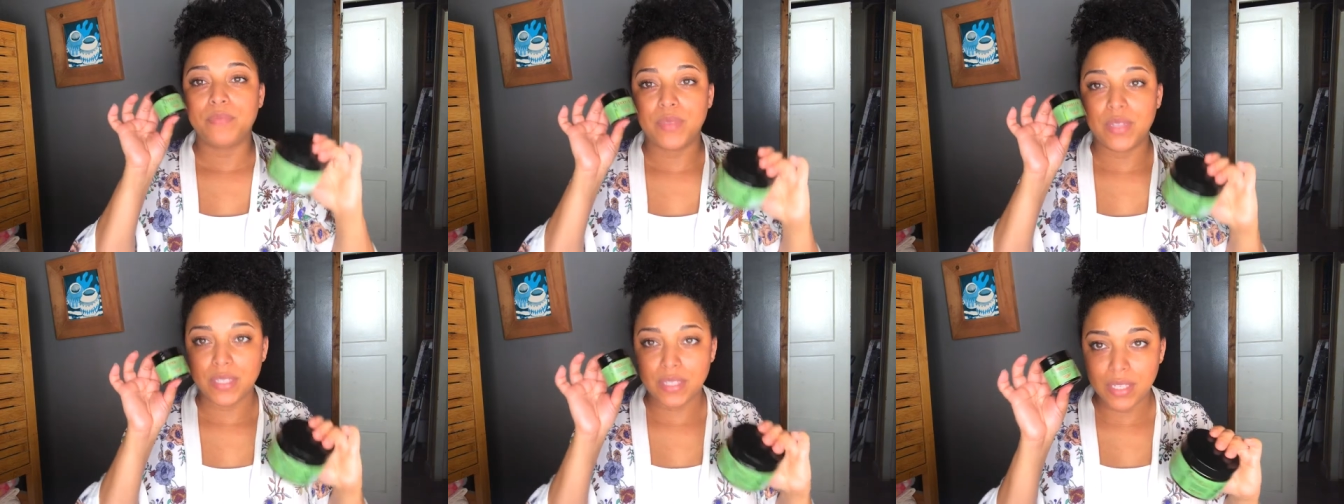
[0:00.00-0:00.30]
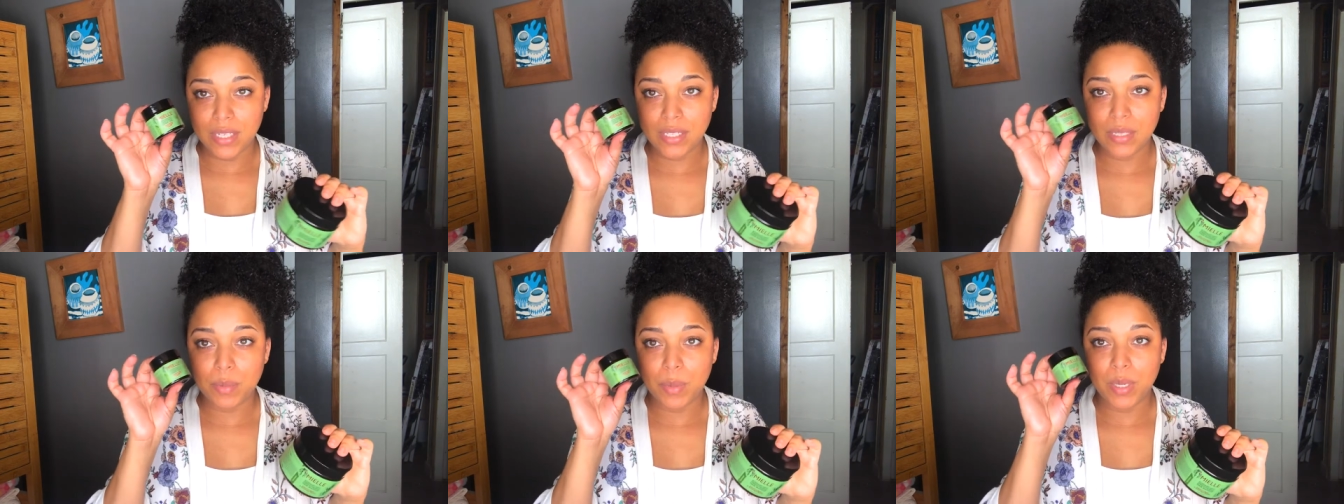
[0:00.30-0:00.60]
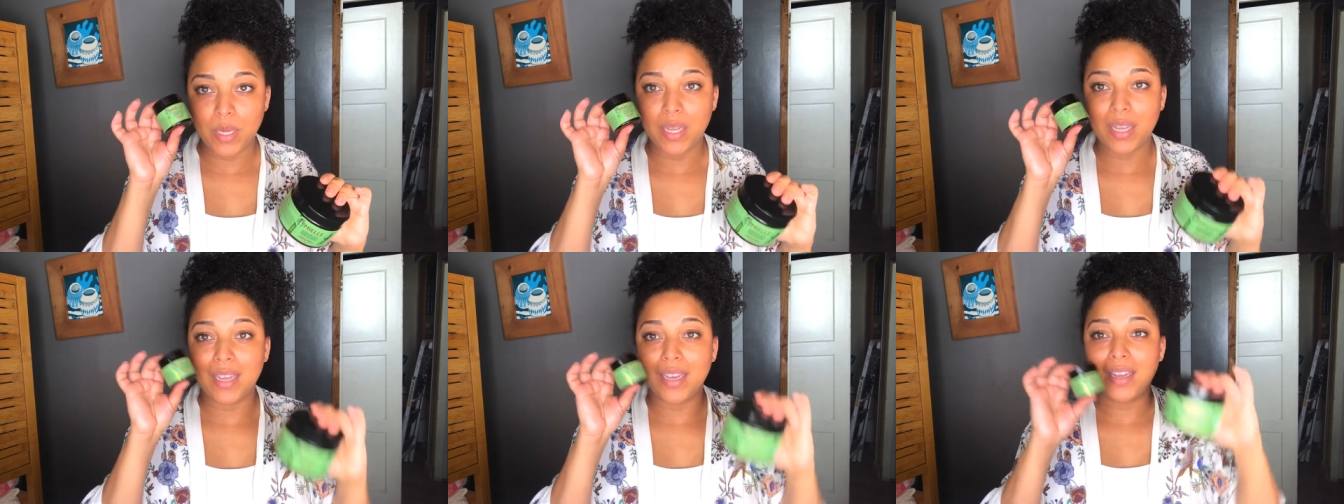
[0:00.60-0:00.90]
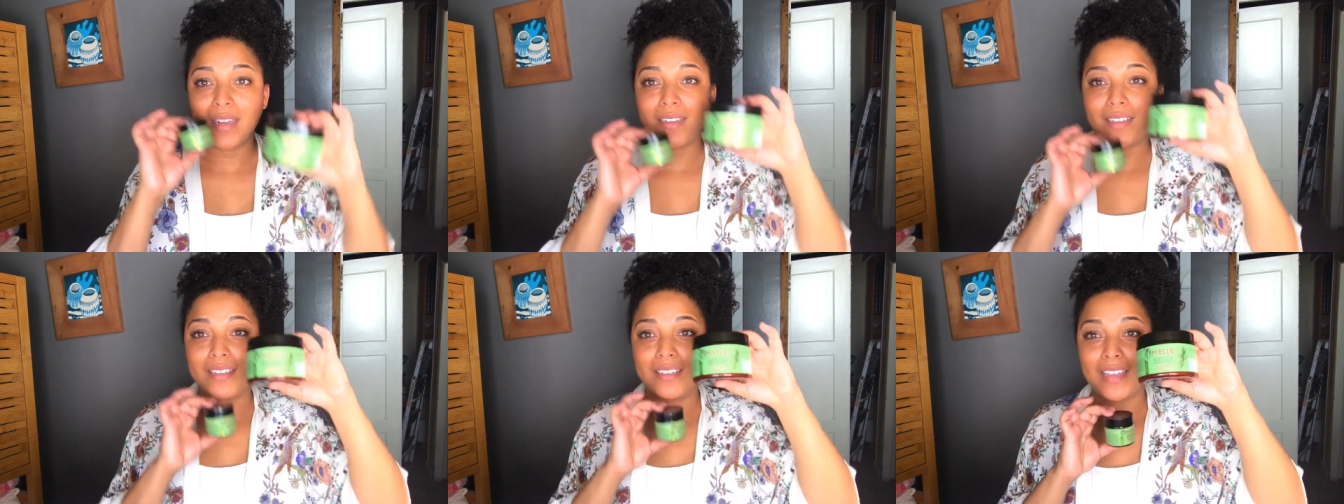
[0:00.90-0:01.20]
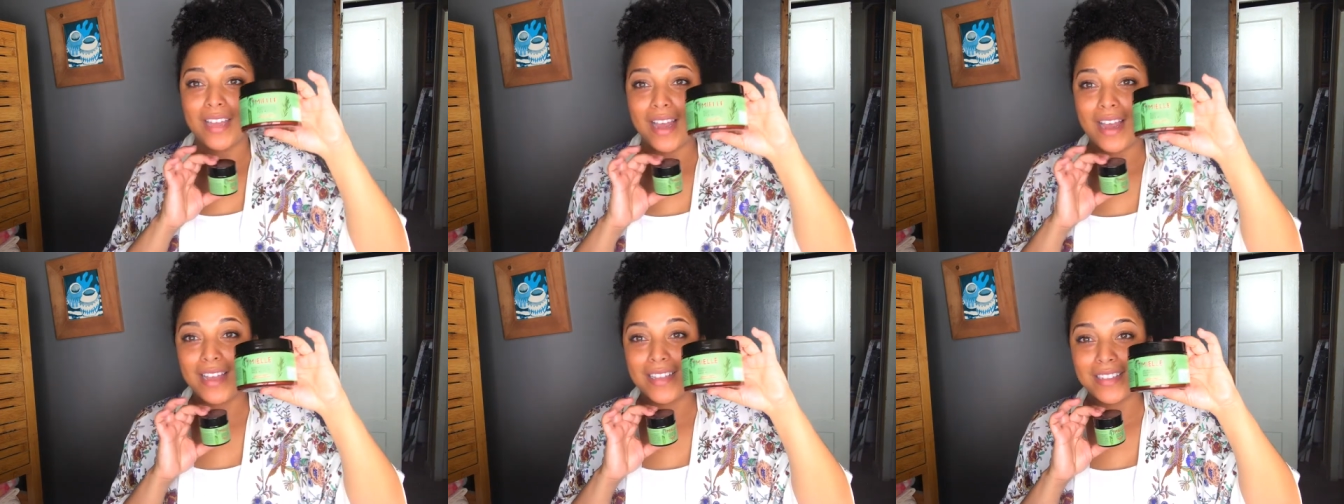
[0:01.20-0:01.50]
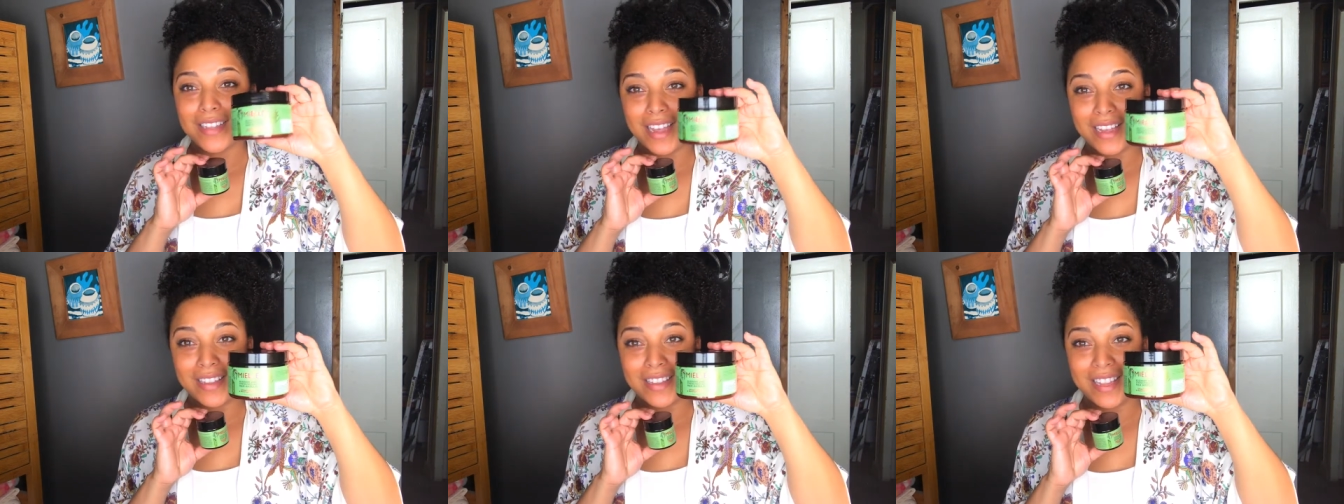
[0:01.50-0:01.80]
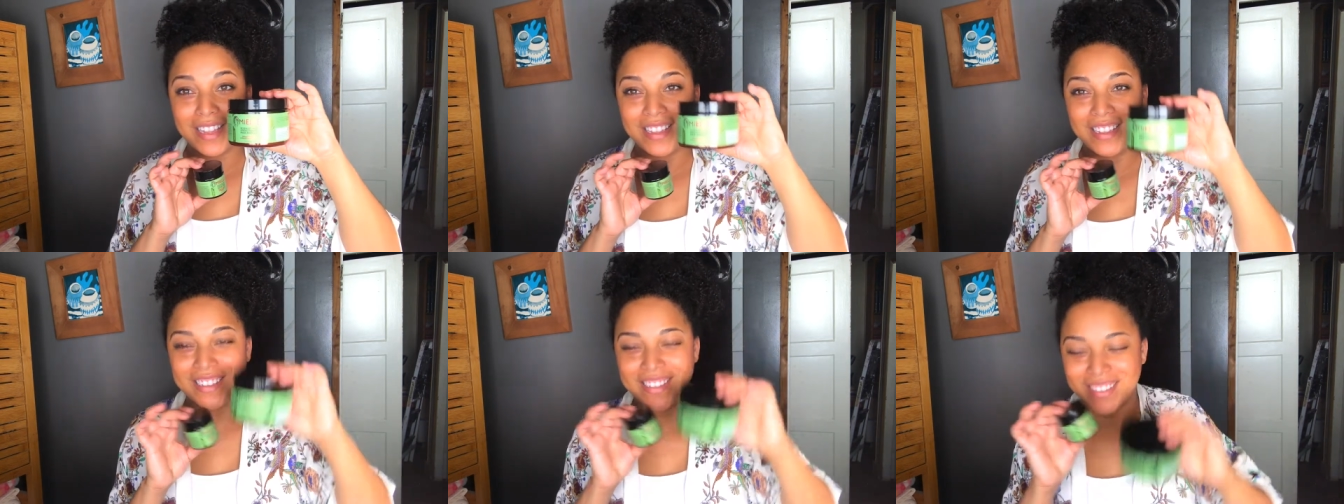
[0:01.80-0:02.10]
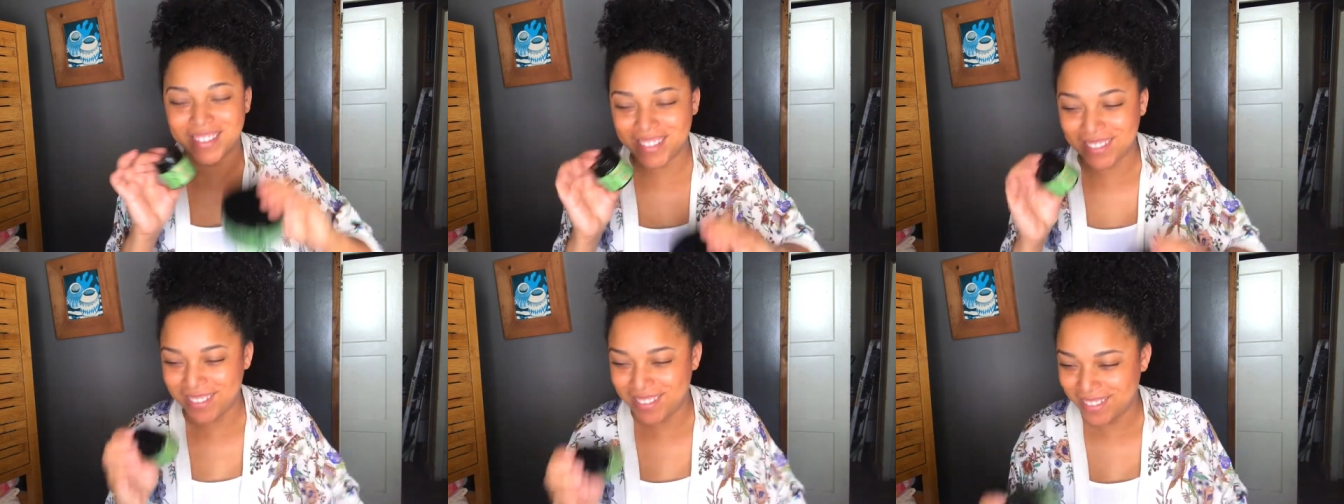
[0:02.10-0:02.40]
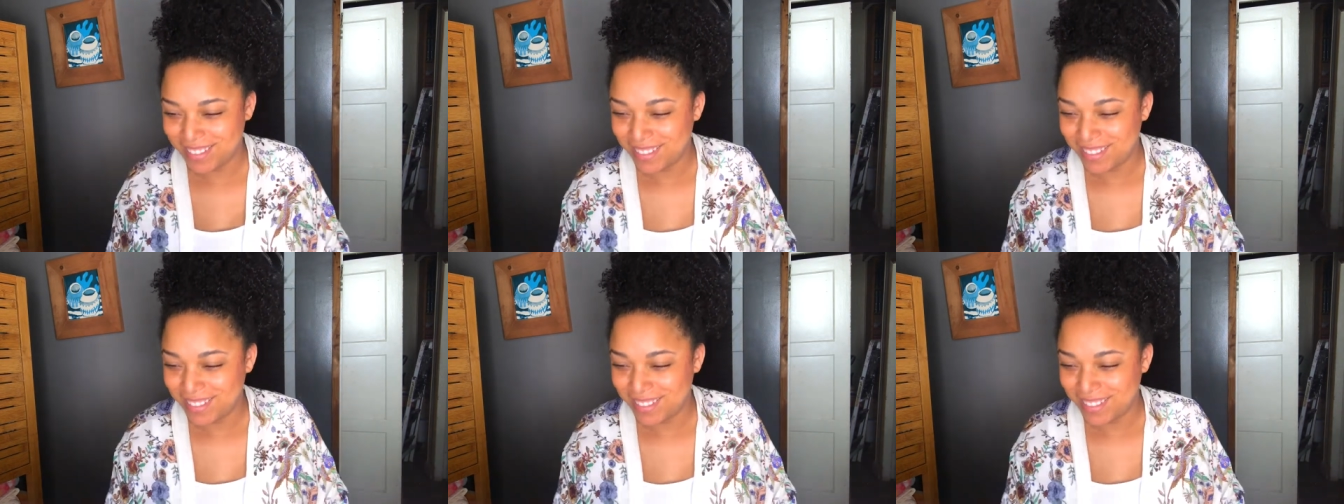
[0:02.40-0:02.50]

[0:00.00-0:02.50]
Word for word: this needs to be in a size like this.